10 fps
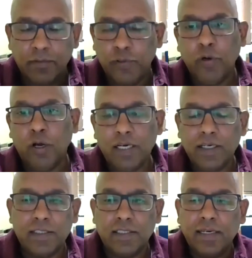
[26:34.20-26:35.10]
You all
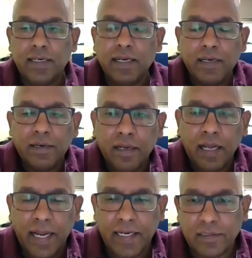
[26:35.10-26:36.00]
understand it.
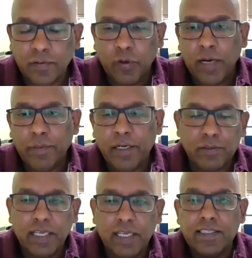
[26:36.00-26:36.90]
And what I'm trying
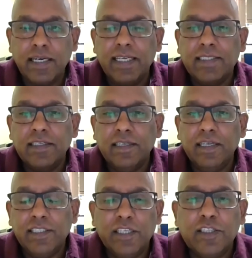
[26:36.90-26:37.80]
to say is that
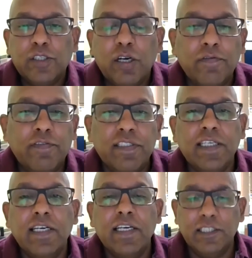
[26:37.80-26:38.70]
destination is not a
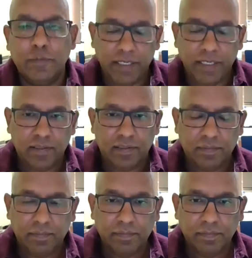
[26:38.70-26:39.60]
physical space.
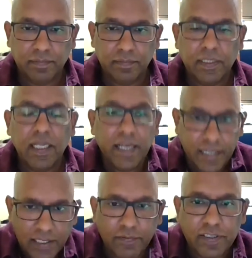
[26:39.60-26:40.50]
It
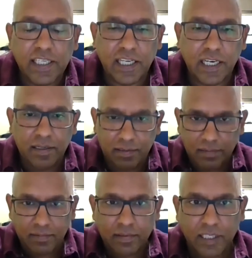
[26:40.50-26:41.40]
is a physical
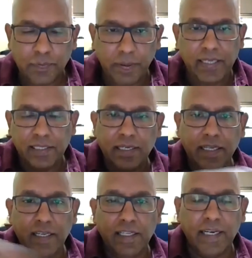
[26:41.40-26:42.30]
space, a
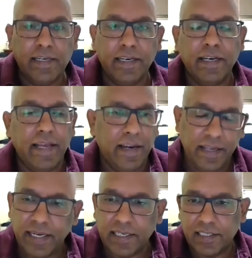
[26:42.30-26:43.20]
delineated
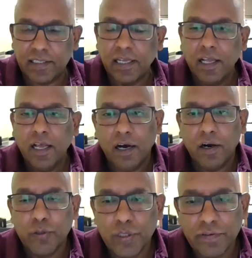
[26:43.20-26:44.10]
area. That is
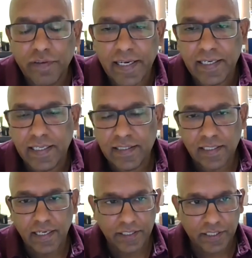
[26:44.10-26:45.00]
how you define a
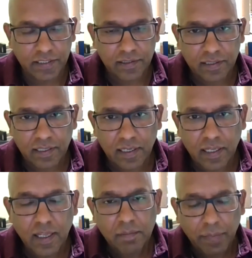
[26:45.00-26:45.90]
destination.
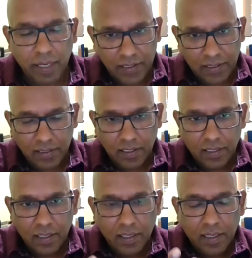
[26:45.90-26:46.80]
But
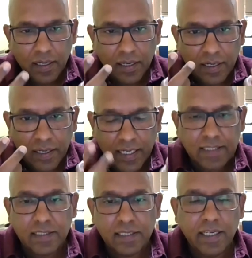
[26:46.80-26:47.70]

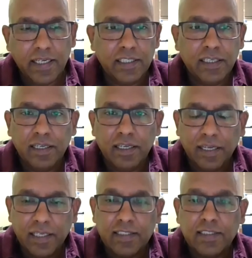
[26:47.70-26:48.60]
destination
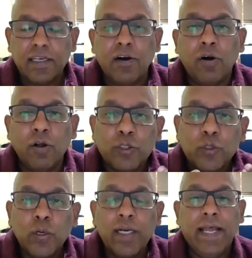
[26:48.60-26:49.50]
is
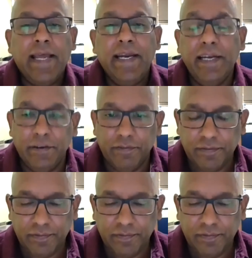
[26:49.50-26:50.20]
also a narrative.